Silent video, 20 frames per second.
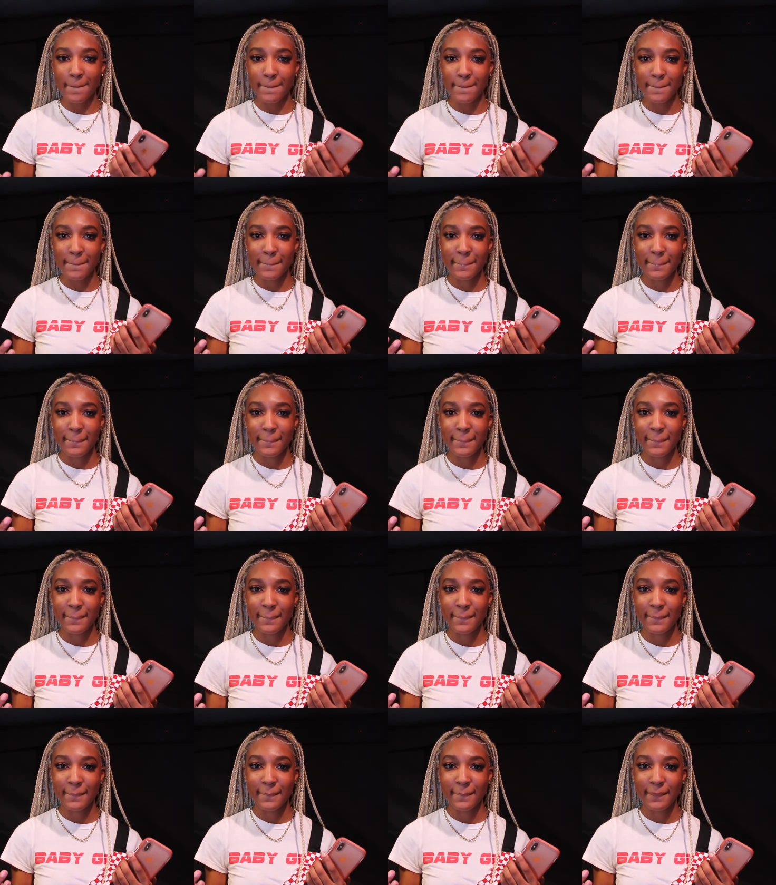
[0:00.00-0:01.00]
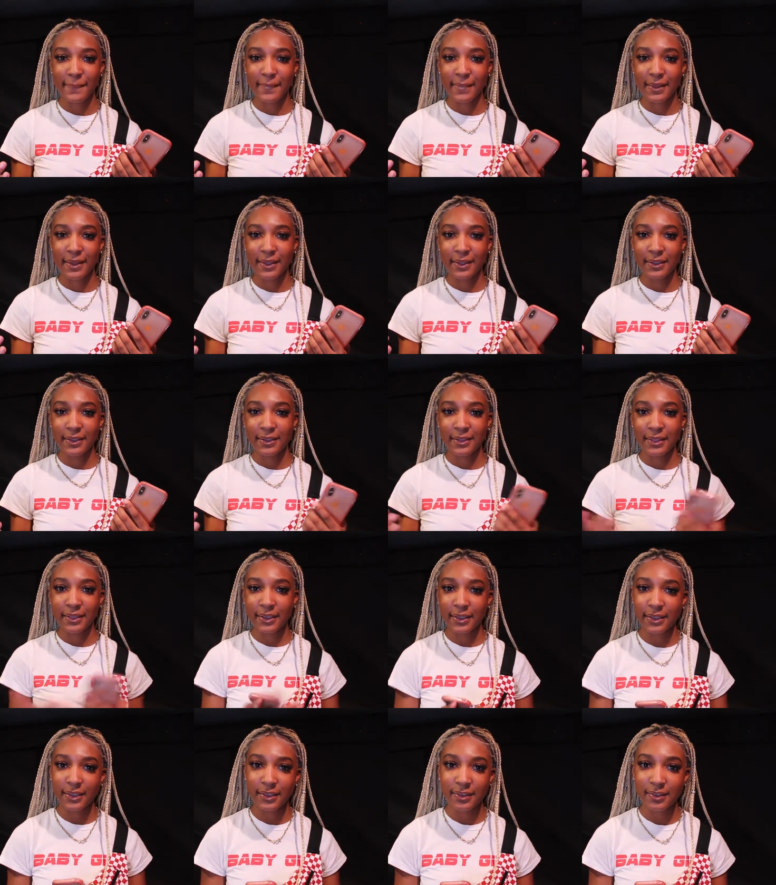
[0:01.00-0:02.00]

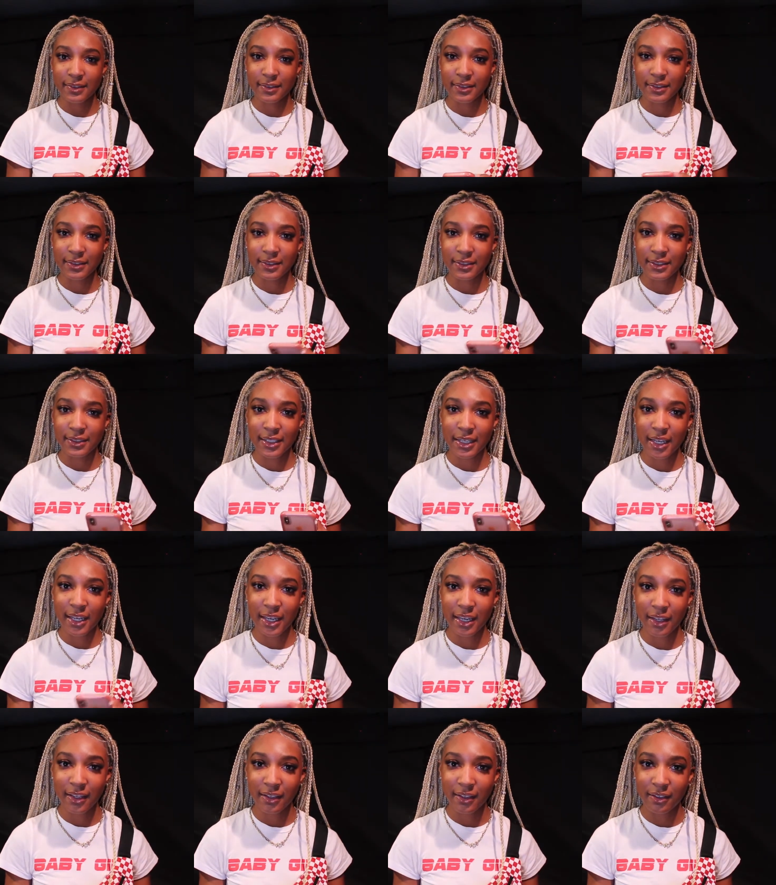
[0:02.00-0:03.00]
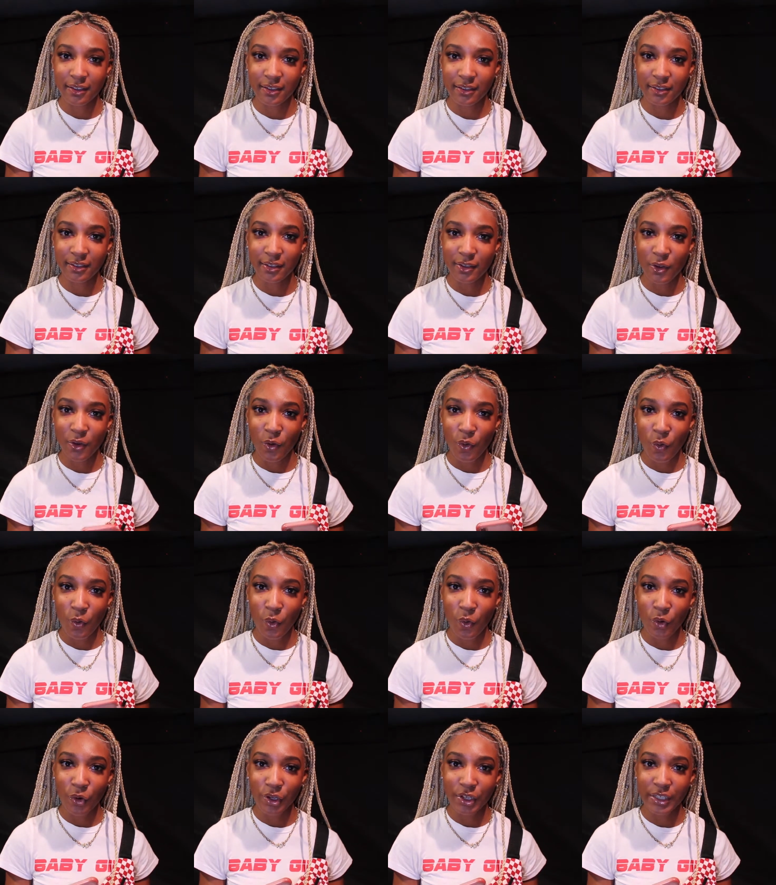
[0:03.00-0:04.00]

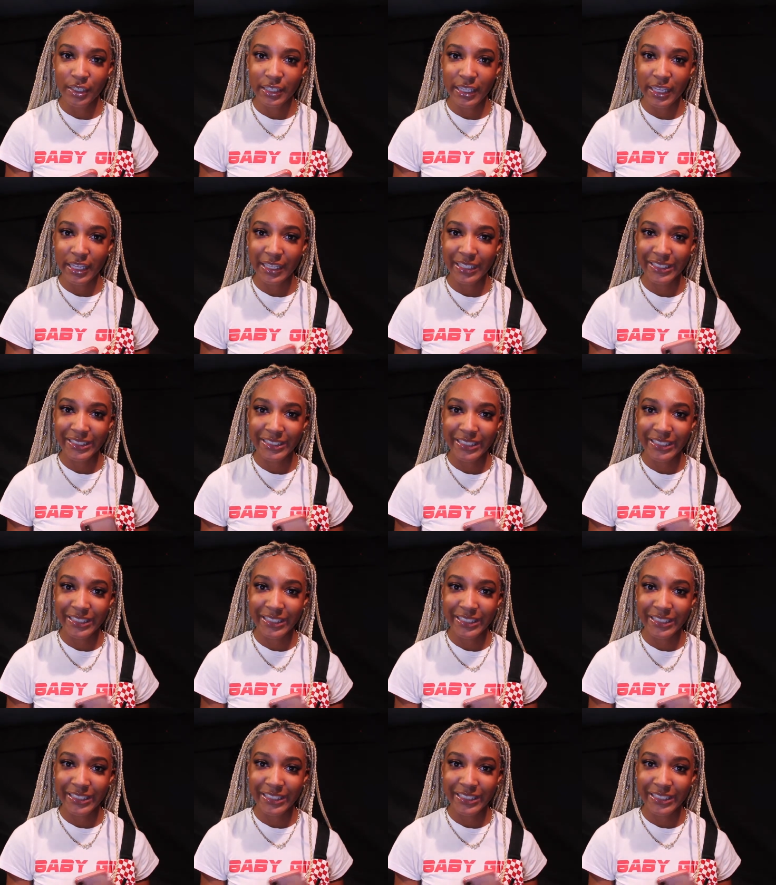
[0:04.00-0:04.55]
[no speech]